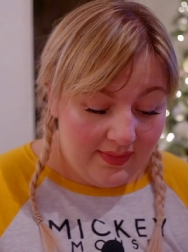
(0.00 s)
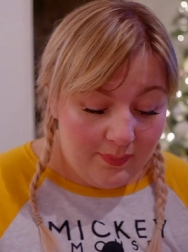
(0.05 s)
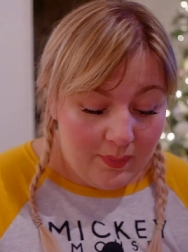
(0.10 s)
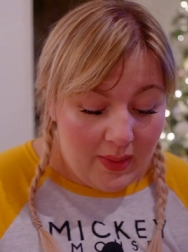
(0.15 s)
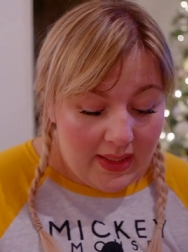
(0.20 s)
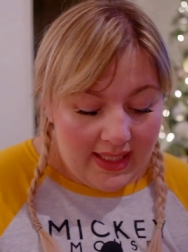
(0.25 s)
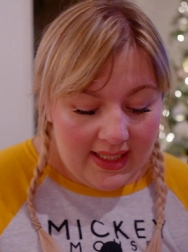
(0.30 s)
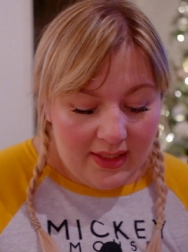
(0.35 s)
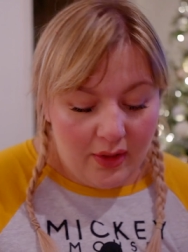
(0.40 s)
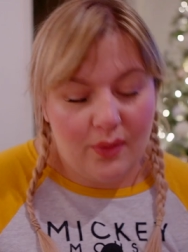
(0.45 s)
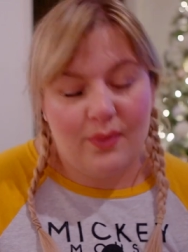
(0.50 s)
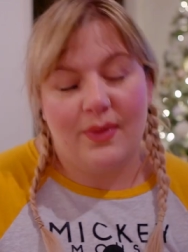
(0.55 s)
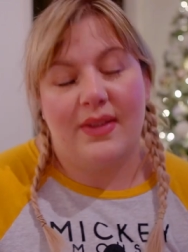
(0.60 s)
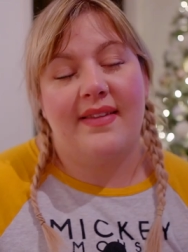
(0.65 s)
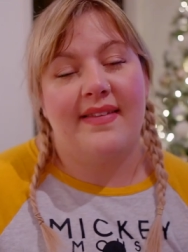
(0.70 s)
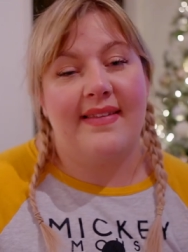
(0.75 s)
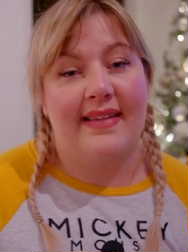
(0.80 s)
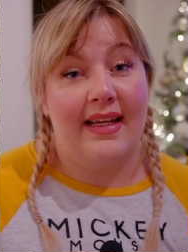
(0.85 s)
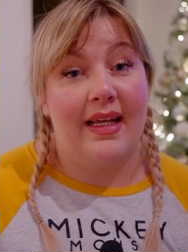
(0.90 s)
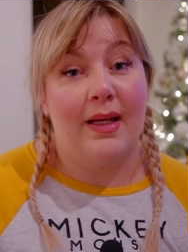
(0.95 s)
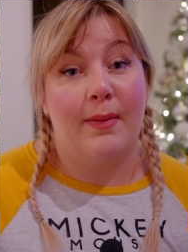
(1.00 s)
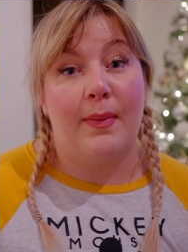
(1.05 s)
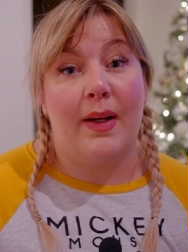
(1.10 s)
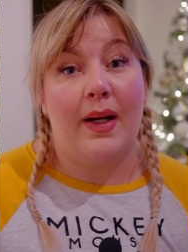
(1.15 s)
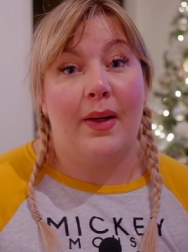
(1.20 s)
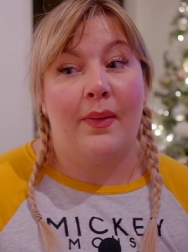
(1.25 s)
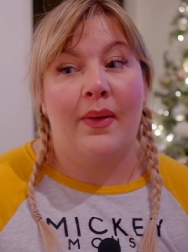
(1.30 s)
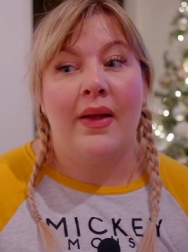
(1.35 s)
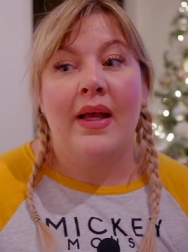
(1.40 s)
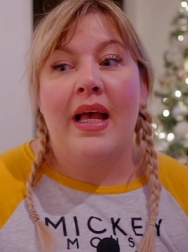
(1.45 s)
when I always say
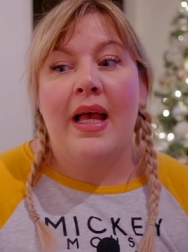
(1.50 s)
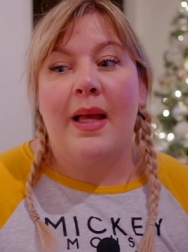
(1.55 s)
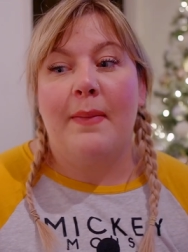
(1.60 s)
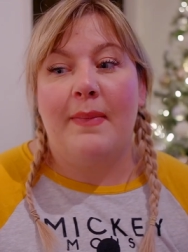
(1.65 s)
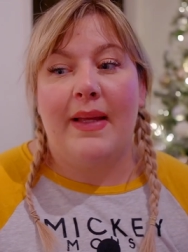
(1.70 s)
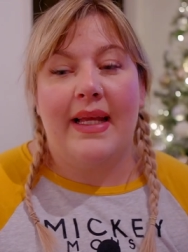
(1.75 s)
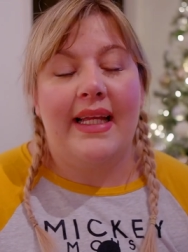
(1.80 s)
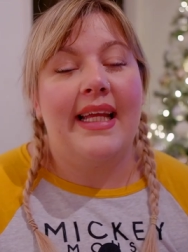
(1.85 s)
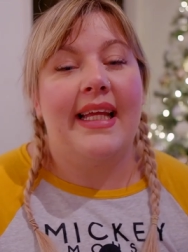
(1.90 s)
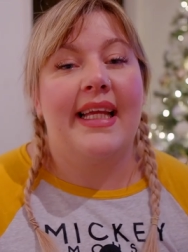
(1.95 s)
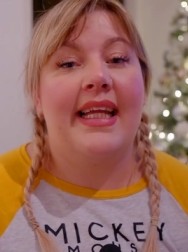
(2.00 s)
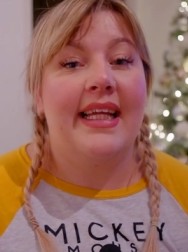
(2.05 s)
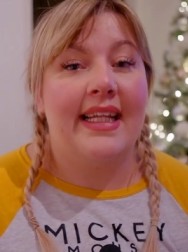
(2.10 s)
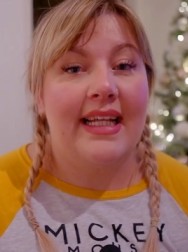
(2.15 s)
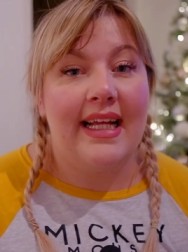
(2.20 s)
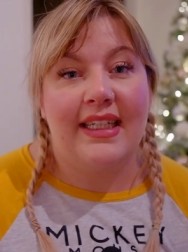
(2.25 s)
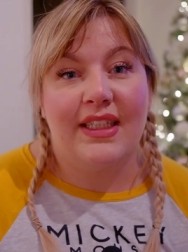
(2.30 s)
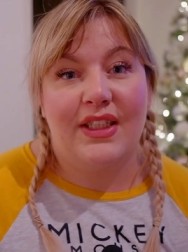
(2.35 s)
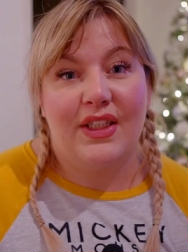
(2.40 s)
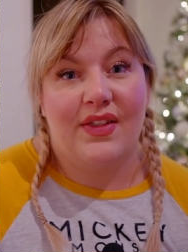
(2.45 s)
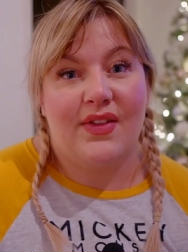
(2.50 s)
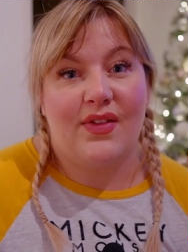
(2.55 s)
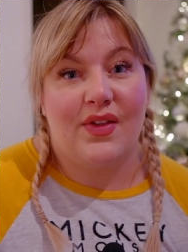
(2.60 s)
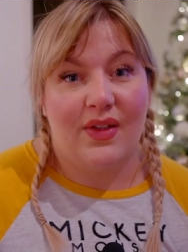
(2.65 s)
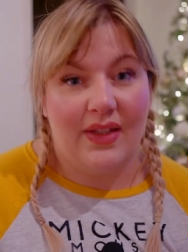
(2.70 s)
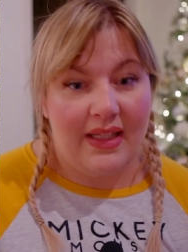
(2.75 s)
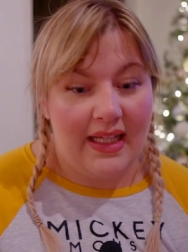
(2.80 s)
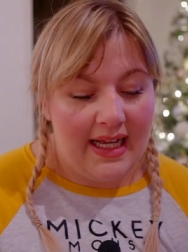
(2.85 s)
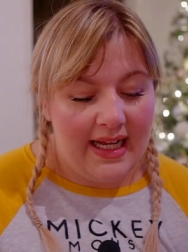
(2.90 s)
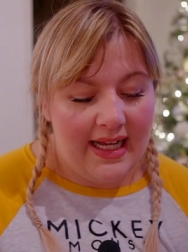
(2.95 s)
about making connections
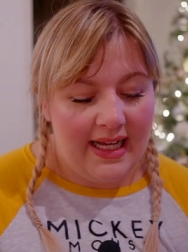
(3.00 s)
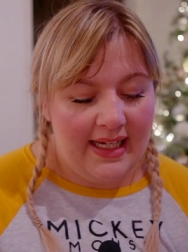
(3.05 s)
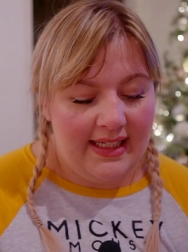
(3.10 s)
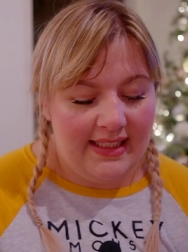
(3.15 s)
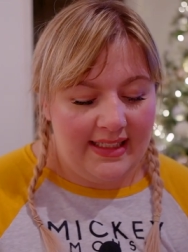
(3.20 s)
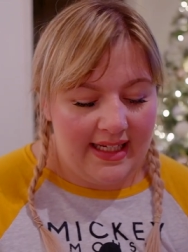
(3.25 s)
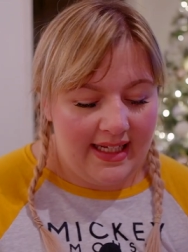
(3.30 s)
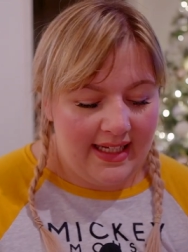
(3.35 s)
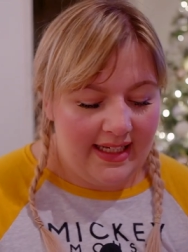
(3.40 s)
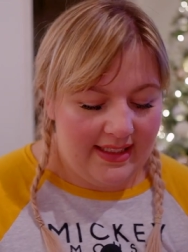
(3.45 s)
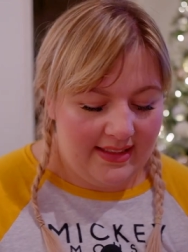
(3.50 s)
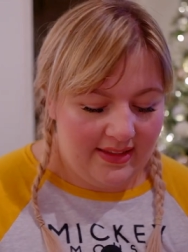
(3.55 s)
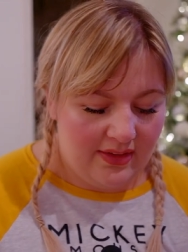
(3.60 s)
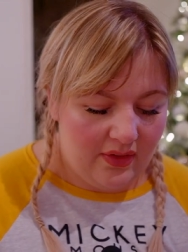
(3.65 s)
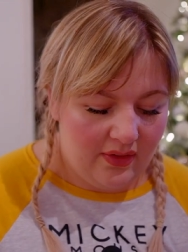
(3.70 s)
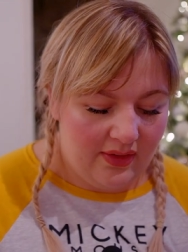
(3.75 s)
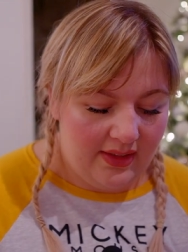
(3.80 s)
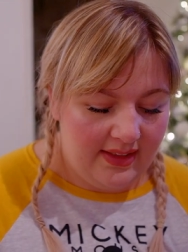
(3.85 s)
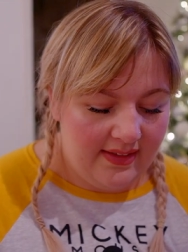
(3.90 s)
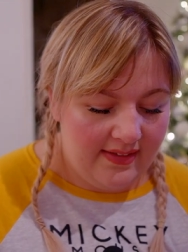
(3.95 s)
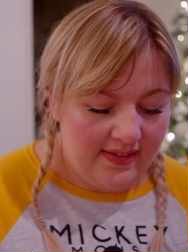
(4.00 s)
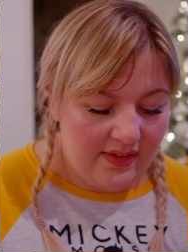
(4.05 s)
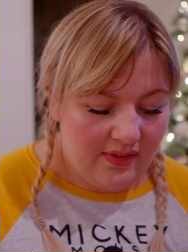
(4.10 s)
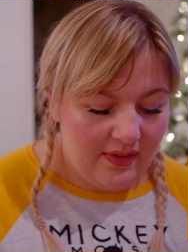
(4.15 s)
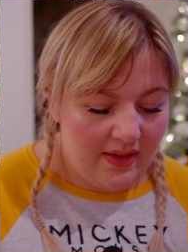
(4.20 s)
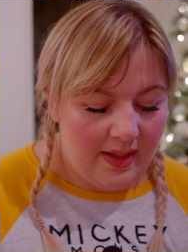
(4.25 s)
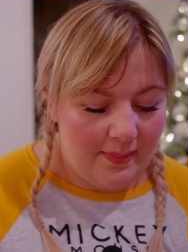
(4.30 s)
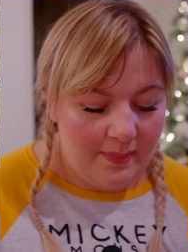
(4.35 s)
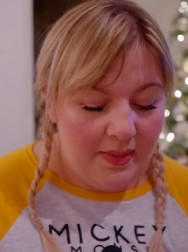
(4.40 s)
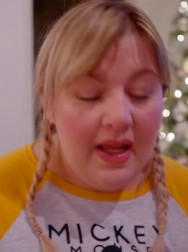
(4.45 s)
online and on
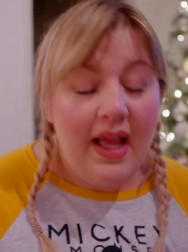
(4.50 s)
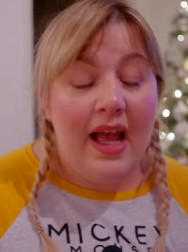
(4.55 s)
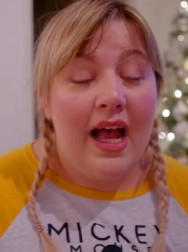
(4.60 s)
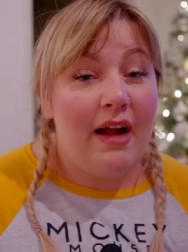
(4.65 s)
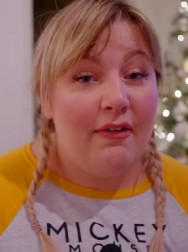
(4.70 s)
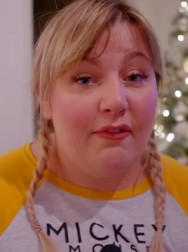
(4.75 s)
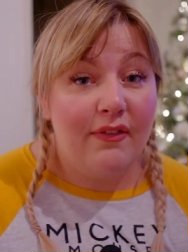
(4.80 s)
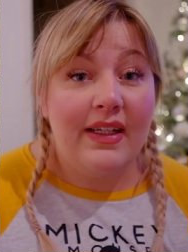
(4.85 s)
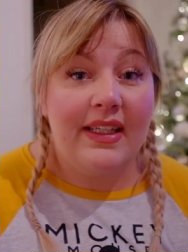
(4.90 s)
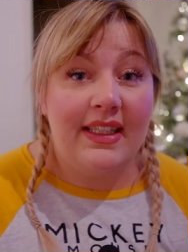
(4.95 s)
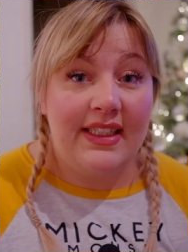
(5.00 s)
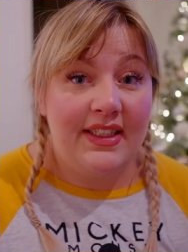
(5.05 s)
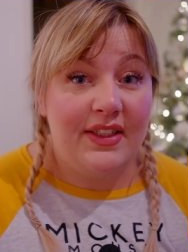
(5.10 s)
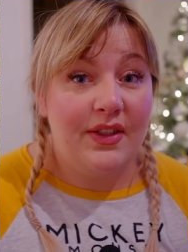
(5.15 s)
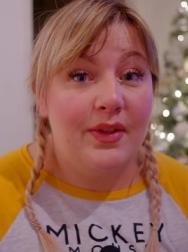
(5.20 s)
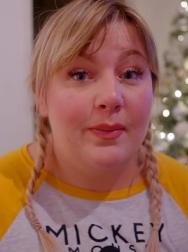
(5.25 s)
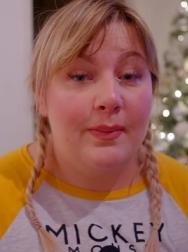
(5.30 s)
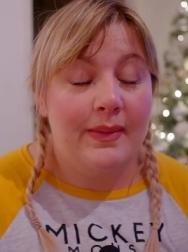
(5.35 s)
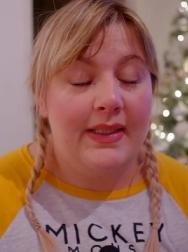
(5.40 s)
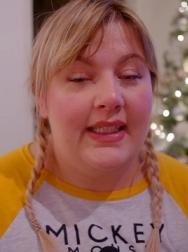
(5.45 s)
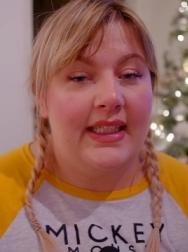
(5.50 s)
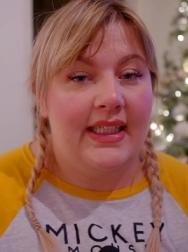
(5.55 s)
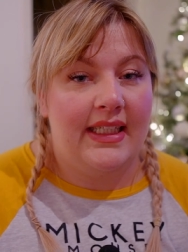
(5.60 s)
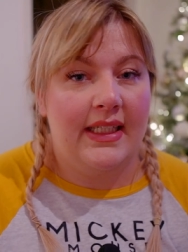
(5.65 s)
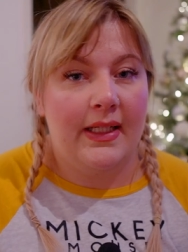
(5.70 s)
Instagram, I really do mean it.